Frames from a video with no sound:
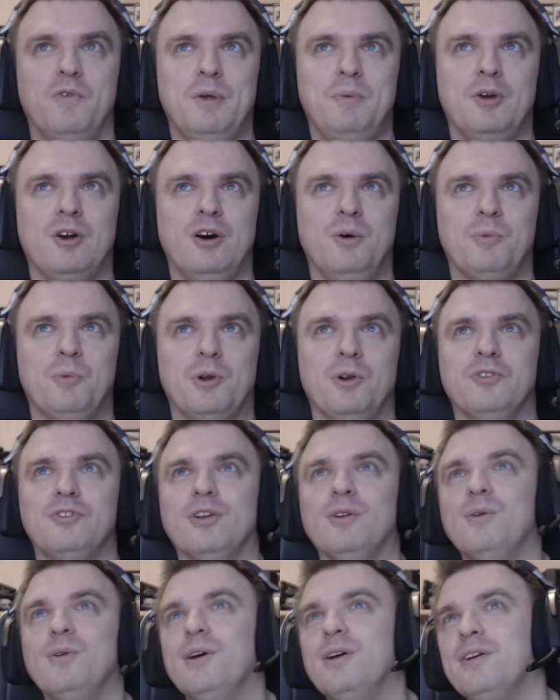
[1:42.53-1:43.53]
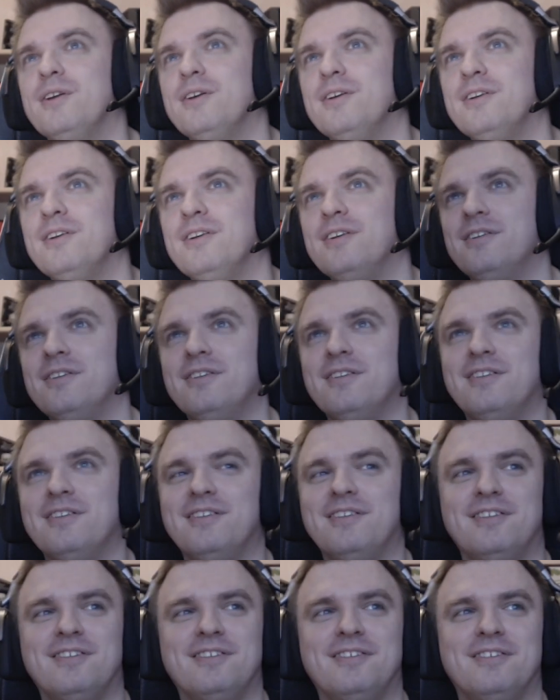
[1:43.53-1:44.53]
up to this day really, really
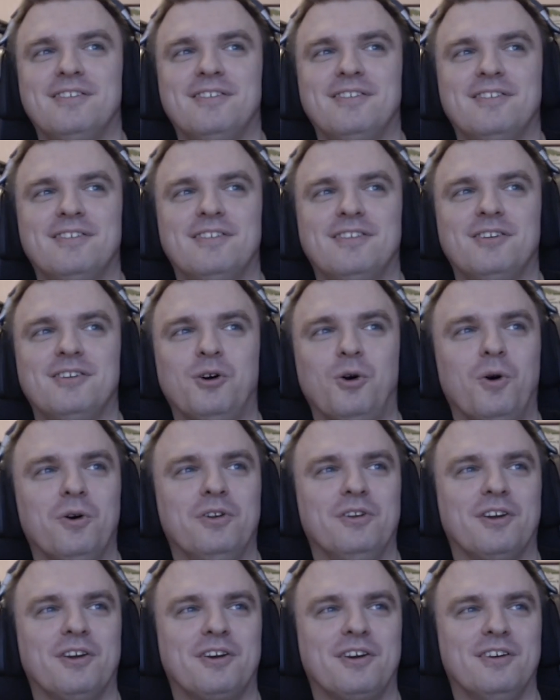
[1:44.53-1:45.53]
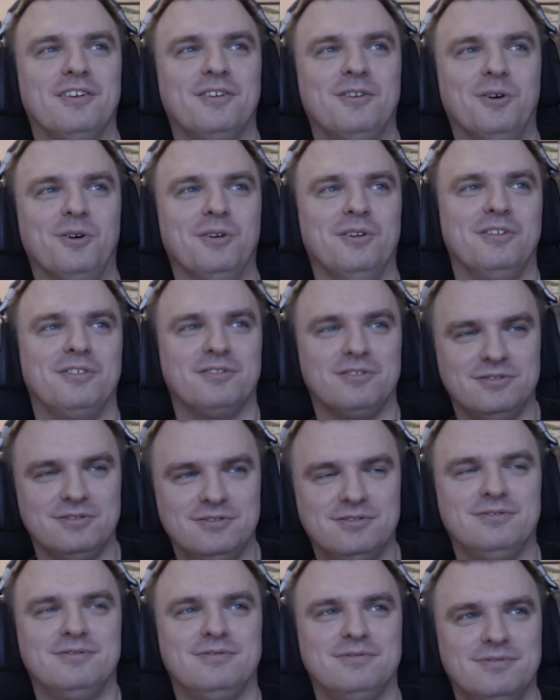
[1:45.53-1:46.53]
nice. So yeah,
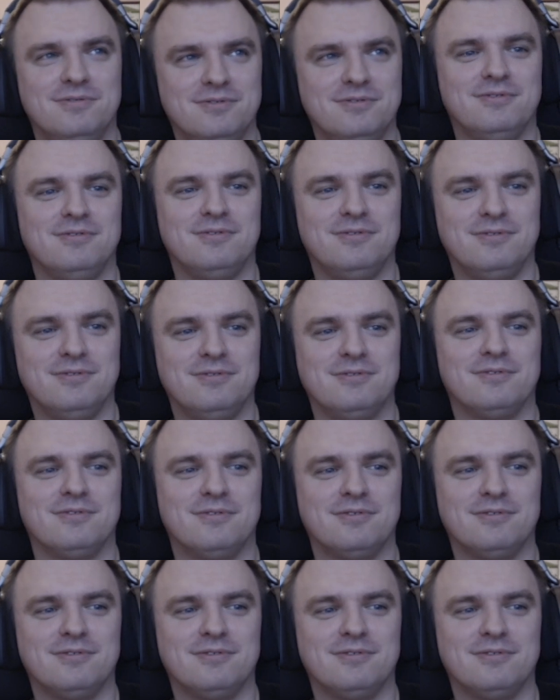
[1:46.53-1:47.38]
I was just, you